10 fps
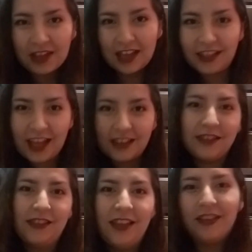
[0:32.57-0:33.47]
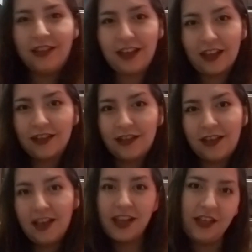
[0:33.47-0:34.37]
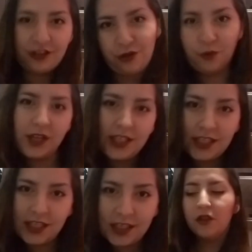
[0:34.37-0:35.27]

Let's get into it.